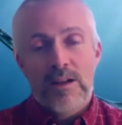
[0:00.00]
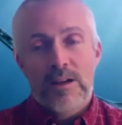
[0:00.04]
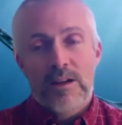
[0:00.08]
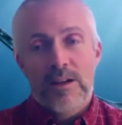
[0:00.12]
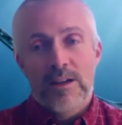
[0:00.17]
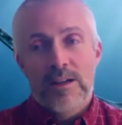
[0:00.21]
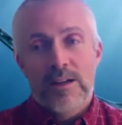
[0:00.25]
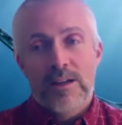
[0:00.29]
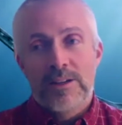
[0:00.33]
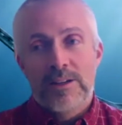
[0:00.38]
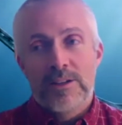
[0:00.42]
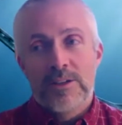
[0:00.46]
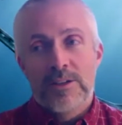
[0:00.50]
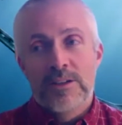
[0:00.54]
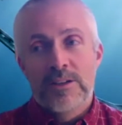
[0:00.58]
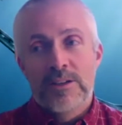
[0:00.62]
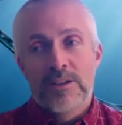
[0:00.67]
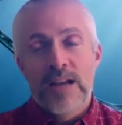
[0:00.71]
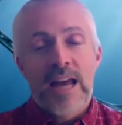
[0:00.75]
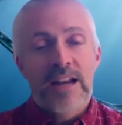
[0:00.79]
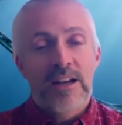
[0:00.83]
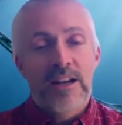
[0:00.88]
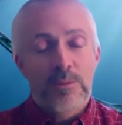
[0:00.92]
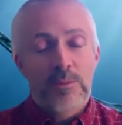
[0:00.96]
you're
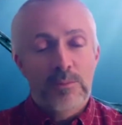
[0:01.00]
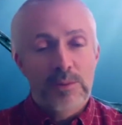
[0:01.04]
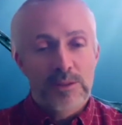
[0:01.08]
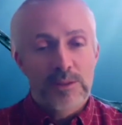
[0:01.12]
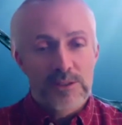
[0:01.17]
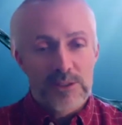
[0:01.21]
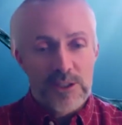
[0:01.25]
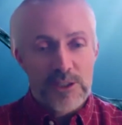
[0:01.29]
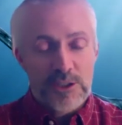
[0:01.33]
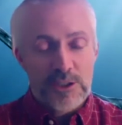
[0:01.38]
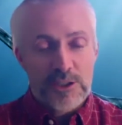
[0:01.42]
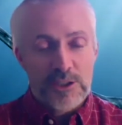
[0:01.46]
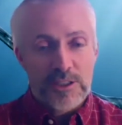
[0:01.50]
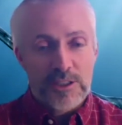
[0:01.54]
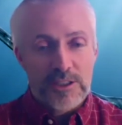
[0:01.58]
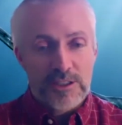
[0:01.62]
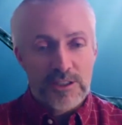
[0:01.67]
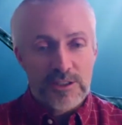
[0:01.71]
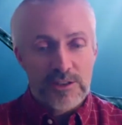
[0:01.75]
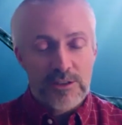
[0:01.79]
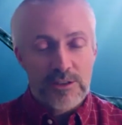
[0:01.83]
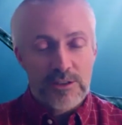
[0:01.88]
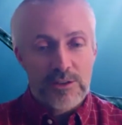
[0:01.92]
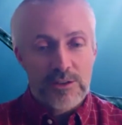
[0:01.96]
not in a position
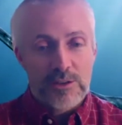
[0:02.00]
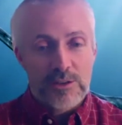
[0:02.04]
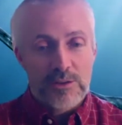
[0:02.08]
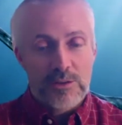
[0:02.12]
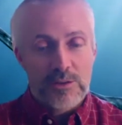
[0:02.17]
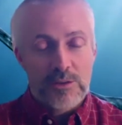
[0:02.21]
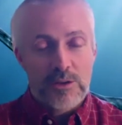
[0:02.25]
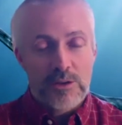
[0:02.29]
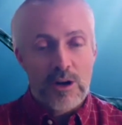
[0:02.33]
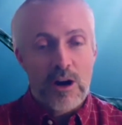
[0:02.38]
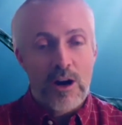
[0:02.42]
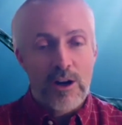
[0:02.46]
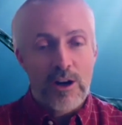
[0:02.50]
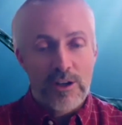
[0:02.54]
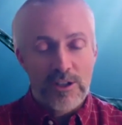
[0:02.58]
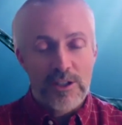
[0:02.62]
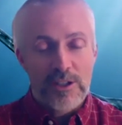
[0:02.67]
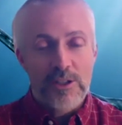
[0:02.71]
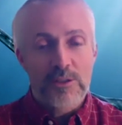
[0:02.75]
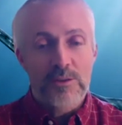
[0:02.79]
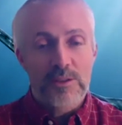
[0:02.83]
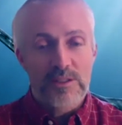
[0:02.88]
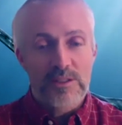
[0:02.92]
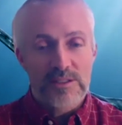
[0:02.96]
to
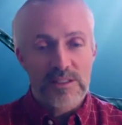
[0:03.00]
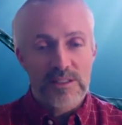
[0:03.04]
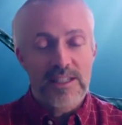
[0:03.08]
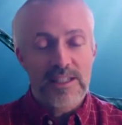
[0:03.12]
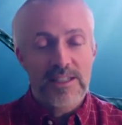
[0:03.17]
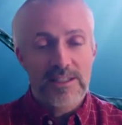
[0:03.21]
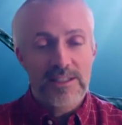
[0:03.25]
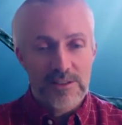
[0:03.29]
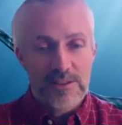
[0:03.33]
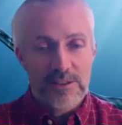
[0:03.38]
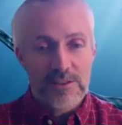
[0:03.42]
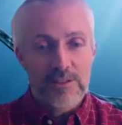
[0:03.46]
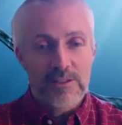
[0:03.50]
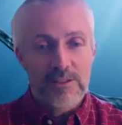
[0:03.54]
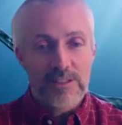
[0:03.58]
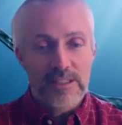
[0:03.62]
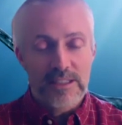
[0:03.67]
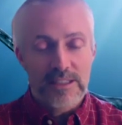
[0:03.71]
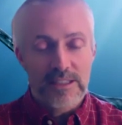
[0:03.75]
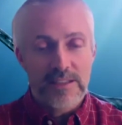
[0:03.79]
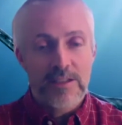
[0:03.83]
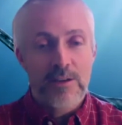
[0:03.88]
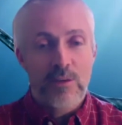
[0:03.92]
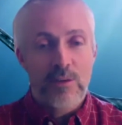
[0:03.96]
argue as
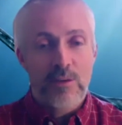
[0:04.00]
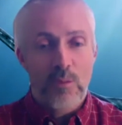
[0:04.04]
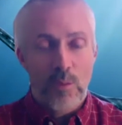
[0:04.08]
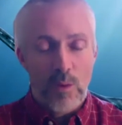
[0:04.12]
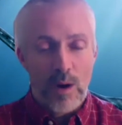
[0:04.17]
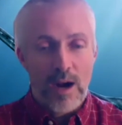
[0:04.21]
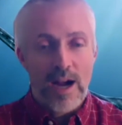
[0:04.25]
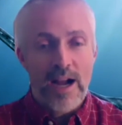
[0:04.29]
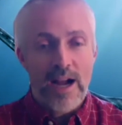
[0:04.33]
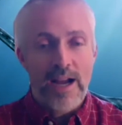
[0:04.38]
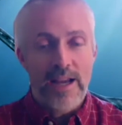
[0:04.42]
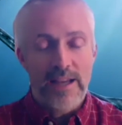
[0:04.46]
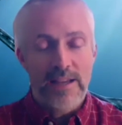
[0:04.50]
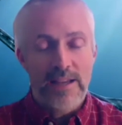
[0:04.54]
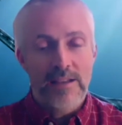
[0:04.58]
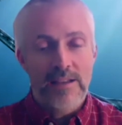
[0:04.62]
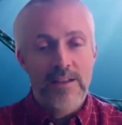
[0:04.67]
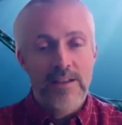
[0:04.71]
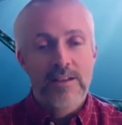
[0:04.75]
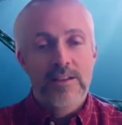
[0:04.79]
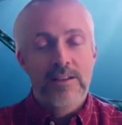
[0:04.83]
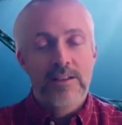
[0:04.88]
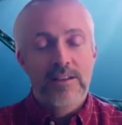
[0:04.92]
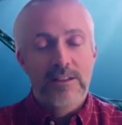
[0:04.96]
easily why
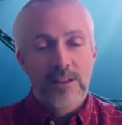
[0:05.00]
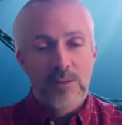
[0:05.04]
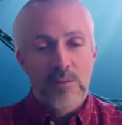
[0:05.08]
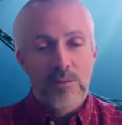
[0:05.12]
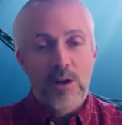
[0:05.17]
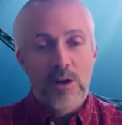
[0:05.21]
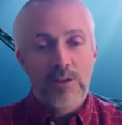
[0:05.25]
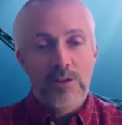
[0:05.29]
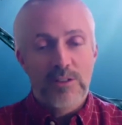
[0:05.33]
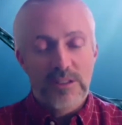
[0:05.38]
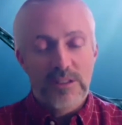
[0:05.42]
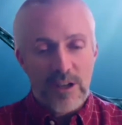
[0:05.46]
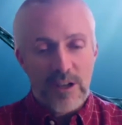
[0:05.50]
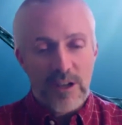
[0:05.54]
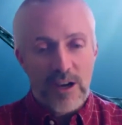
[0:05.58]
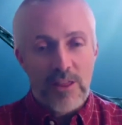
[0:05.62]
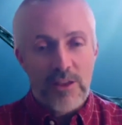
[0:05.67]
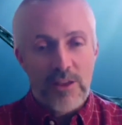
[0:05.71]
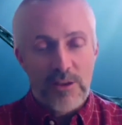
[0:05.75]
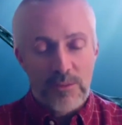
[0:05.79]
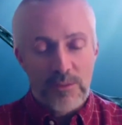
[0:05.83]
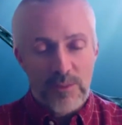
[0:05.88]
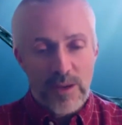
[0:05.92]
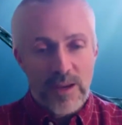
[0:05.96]
the
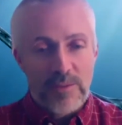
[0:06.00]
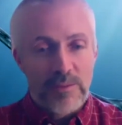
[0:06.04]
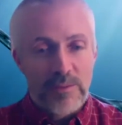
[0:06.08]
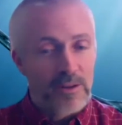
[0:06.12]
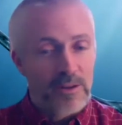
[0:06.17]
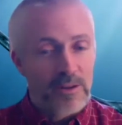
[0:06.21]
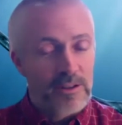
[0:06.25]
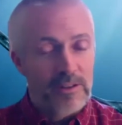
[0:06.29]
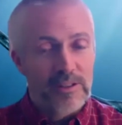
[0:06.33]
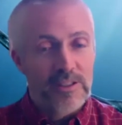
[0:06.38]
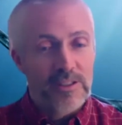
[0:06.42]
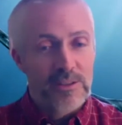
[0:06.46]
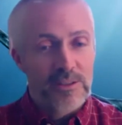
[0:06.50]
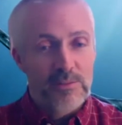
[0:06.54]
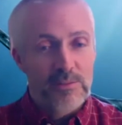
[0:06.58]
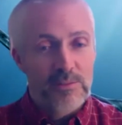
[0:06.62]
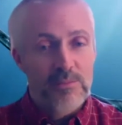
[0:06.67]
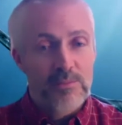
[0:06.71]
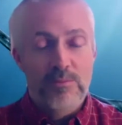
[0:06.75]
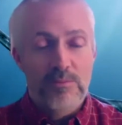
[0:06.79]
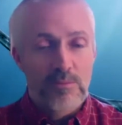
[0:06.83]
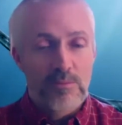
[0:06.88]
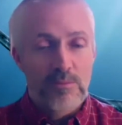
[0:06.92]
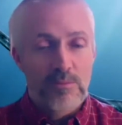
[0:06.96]
multi-authored paper is
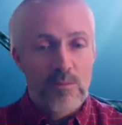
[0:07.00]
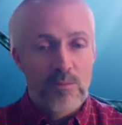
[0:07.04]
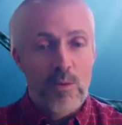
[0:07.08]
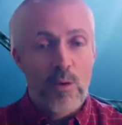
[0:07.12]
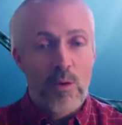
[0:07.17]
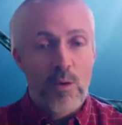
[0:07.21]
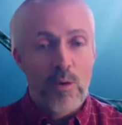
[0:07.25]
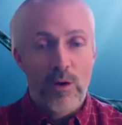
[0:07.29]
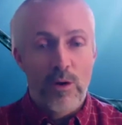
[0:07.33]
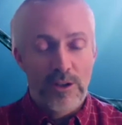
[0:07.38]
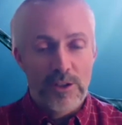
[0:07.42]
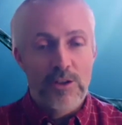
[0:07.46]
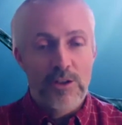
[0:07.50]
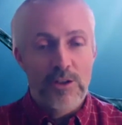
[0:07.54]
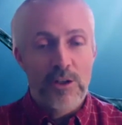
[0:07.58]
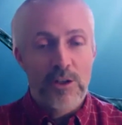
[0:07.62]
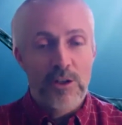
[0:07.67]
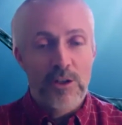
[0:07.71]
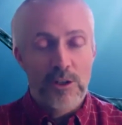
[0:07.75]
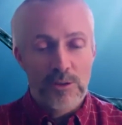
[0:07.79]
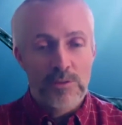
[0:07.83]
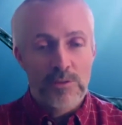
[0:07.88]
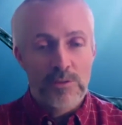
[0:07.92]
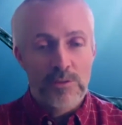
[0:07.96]
more your
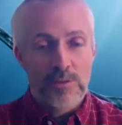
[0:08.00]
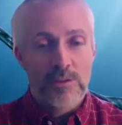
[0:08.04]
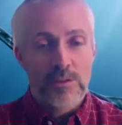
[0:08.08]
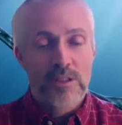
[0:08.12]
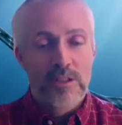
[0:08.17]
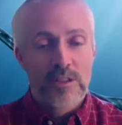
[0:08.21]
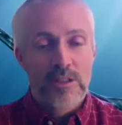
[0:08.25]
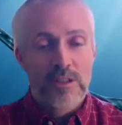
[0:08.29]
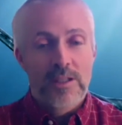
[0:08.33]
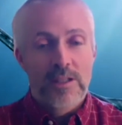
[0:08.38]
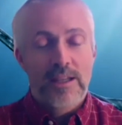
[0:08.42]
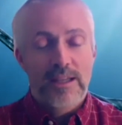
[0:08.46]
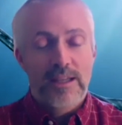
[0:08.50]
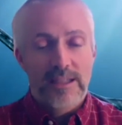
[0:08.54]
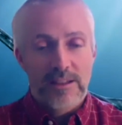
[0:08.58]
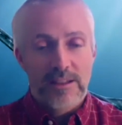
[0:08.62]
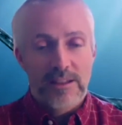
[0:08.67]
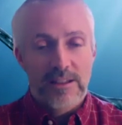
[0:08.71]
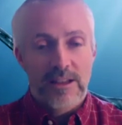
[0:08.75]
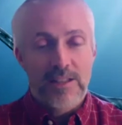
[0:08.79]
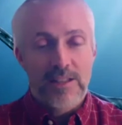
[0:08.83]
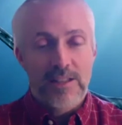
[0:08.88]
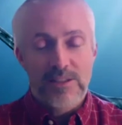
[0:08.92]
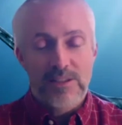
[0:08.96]
own in
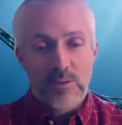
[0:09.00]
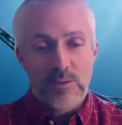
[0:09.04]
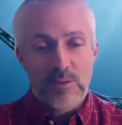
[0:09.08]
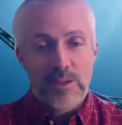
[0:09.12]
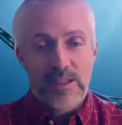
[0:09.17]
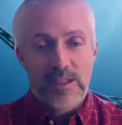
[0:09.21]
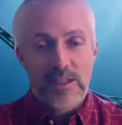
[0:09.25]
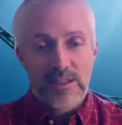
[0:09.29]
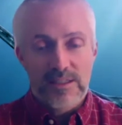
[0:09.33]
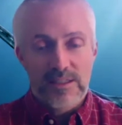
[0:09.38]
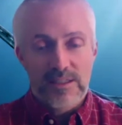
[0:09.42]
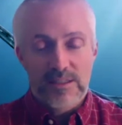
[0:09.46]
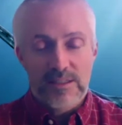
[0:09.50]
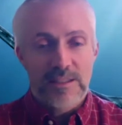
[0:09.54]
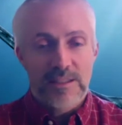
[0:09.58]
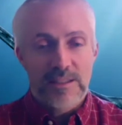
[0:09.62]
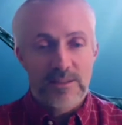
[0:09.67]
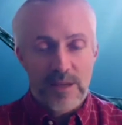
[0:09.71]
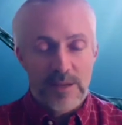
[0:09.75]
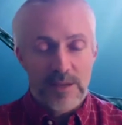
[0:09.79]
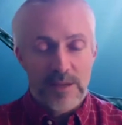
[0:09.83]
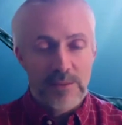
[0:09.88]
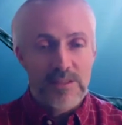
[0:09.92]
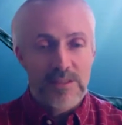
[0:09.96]
lots of ways than
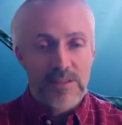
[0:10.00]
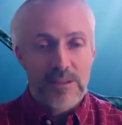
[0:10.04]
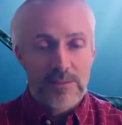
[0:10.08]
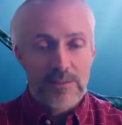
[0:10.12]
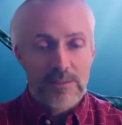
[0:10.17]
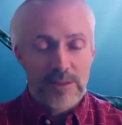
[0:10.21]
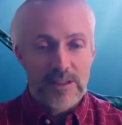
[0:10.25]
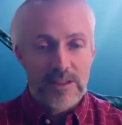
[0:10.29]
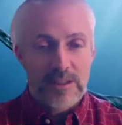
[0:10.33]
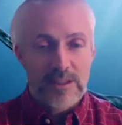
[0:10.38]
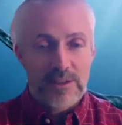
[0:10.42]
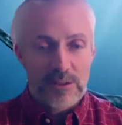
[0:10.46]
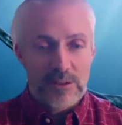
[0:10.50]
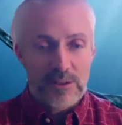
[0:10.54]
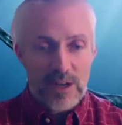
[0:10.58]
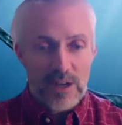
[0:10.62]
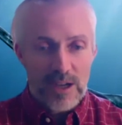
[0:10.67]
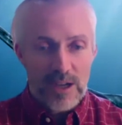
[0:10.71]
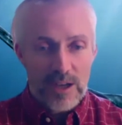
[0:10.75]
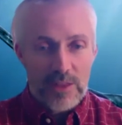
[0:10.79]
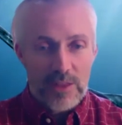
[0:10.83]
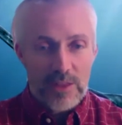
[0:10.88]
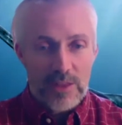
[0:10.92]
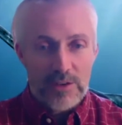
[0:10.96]
maybe some of the other
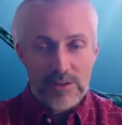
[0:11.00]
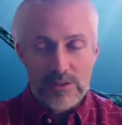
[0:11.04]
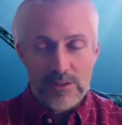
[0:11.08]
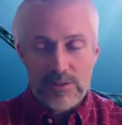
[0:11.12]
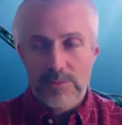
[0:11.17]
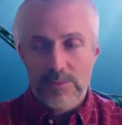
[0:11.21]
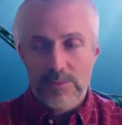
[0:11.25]
authors.